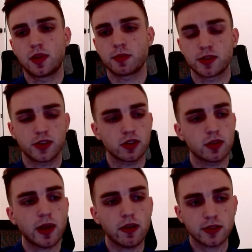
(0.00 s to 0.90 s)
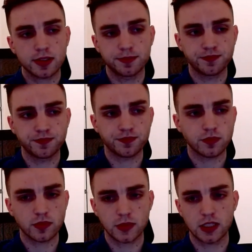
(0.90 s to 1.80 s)
concerned about?
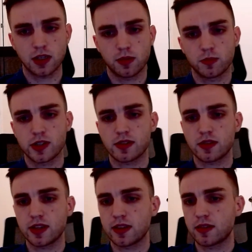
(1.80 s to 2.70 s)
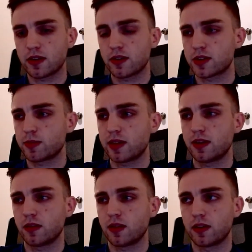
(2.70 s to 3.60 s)
Recently, there's
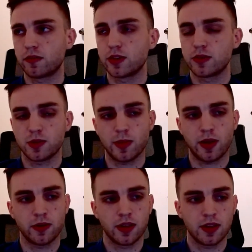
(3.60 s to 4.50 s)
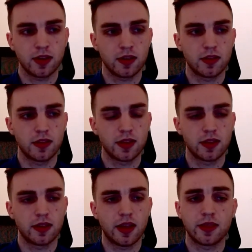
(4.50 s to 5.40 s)
been a lot of news about
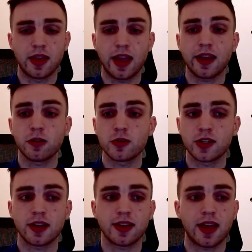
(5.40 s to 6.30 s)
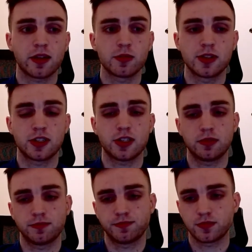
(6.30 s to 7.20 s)
the Aerojet
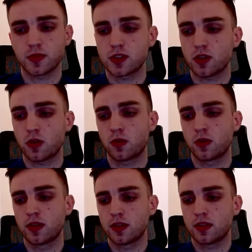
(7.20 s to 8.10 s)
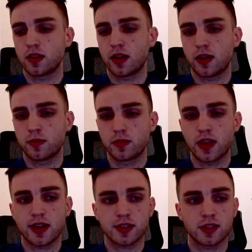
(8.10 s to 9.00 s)
acquisition. So
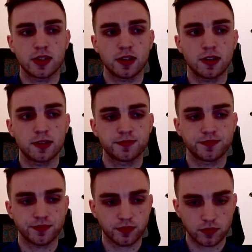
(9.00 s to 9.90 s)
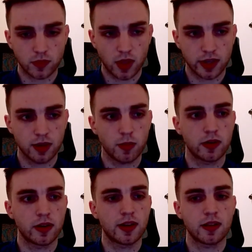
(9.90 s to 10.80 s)
last year, Lockheed
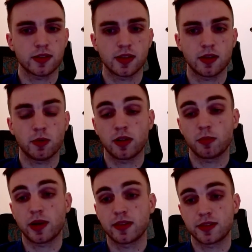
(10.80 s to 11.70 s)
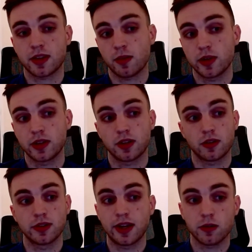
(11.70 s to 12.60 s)
Martin announced that they wanted to buy this company
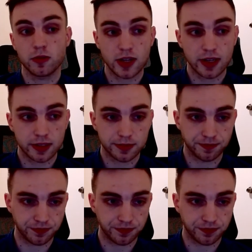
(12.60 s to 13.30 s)
called Aerojet,